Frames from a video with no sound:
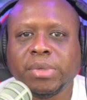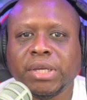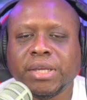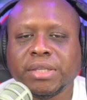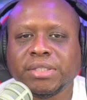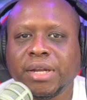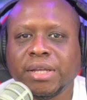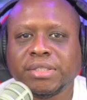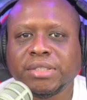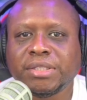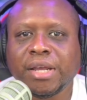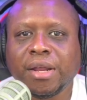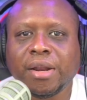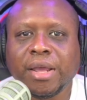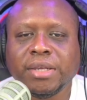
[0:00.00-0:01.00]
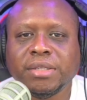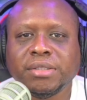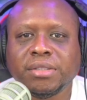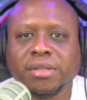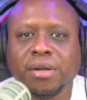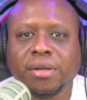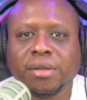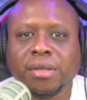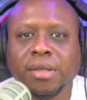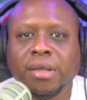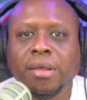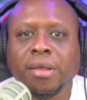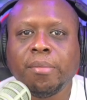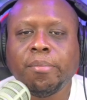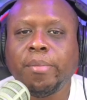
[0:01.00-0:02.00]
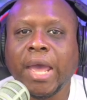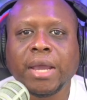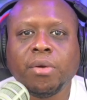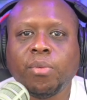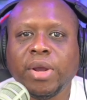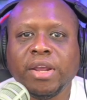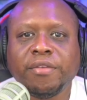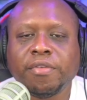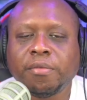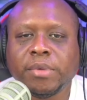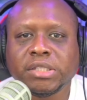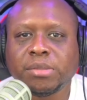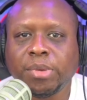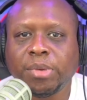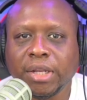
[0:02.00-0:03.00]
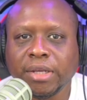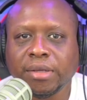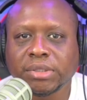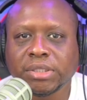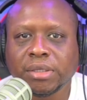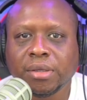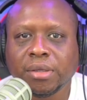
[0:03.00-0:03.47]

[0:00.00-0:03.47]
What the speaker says: because it doesn't sound like he's going to back away from his beliefs.